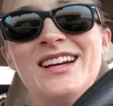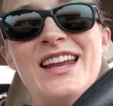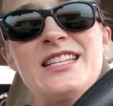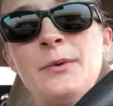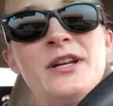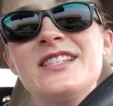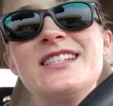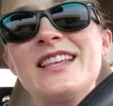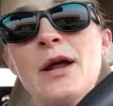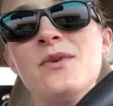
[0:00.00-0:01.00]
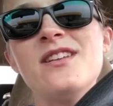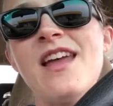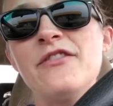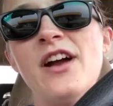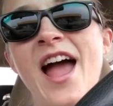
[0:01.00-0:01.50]
Experiences that I would
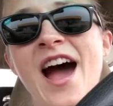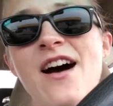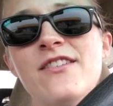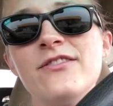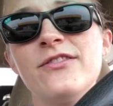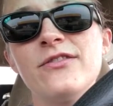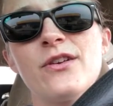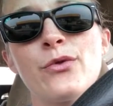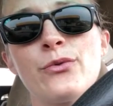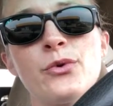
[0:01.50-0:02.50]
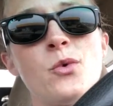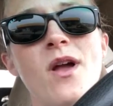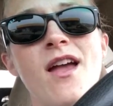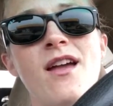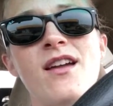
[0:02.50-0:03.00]
never have
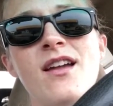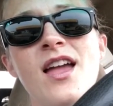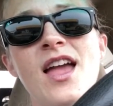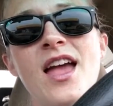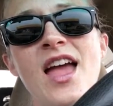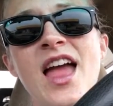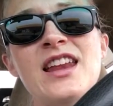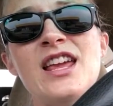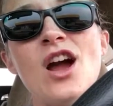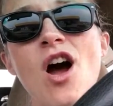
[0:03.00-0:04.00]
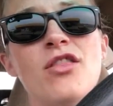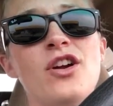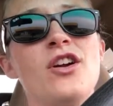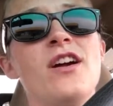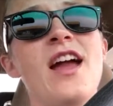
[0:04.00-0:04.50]
through any
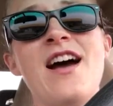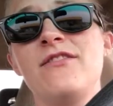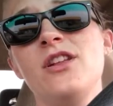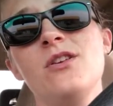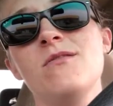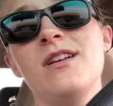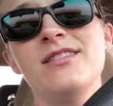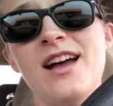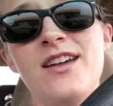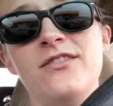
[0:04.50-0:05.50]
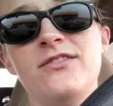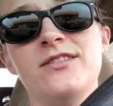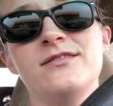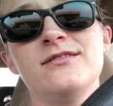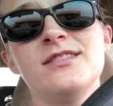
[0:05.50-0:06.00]
other avenue in
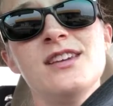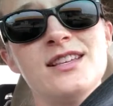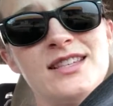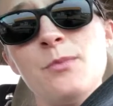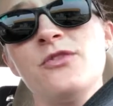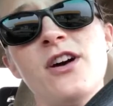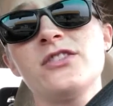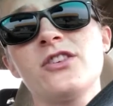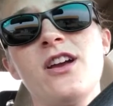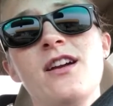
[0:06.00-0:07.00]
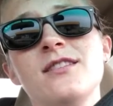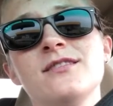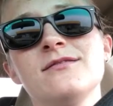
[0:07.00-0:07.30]
life except foster care.